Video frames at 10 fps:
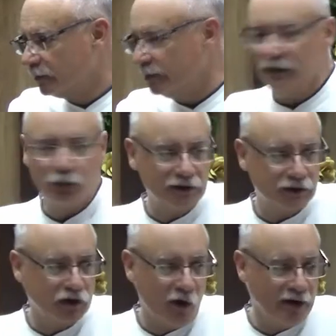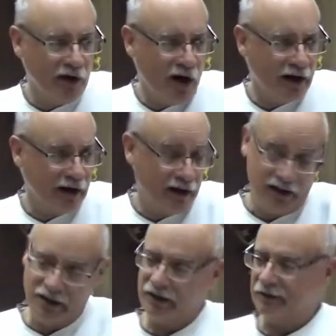Read what's going on.
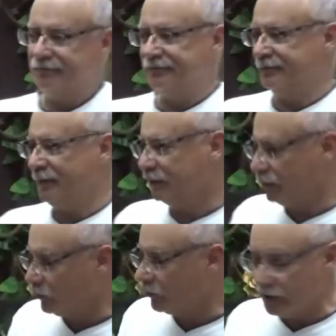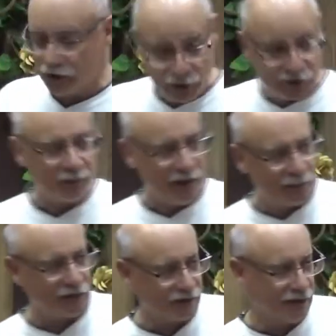People don't read
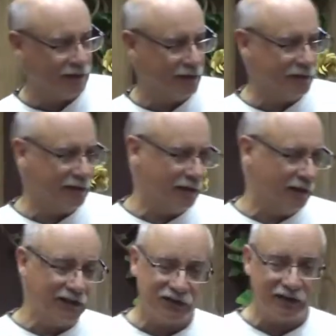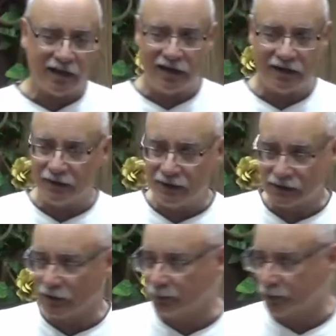newspapers. At least in Canada, they
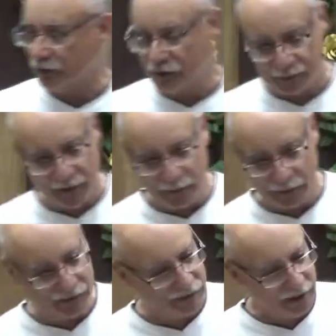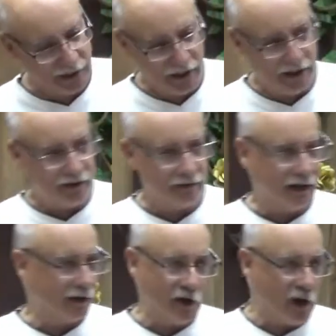still print newspapers.
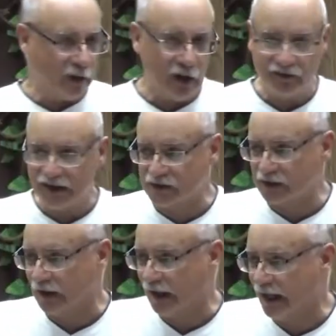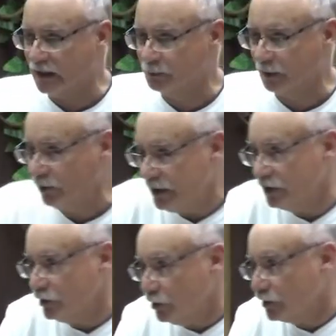I don't know how long that's going to last. But read
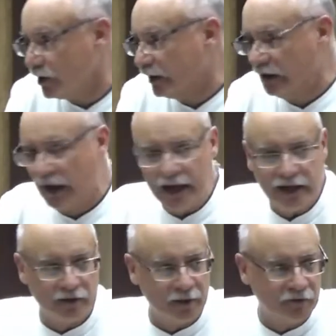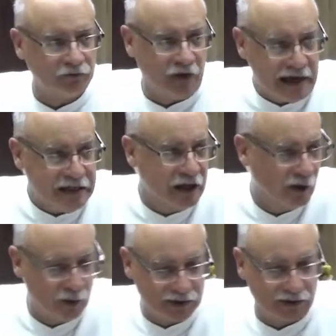the news online. I mean, find
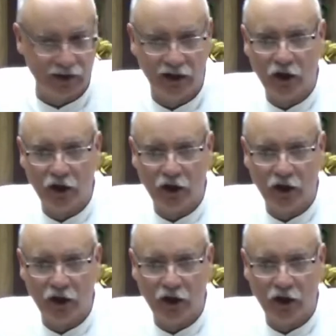out what's